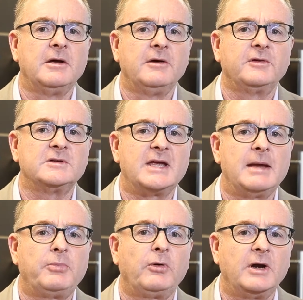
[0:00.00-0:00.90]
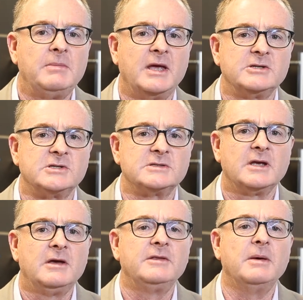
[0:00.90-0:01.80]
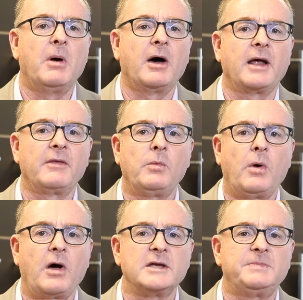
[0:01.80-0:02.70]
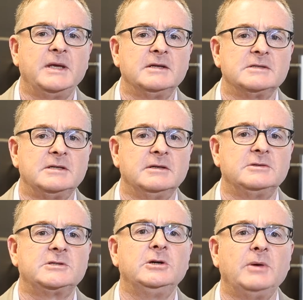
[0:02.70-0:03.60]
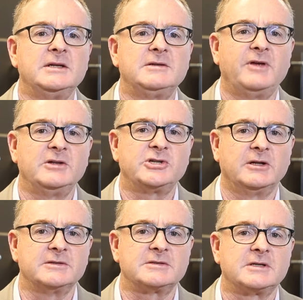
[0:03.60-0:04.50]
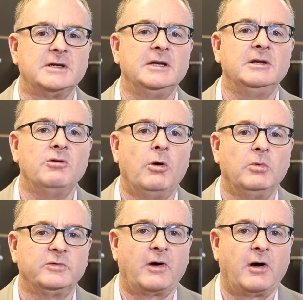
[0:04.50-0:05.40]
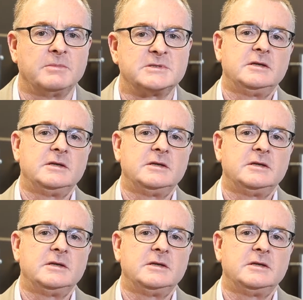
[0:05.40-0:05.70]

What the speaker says: for temporary measures that might otherwise be considered too interventionist in normal times.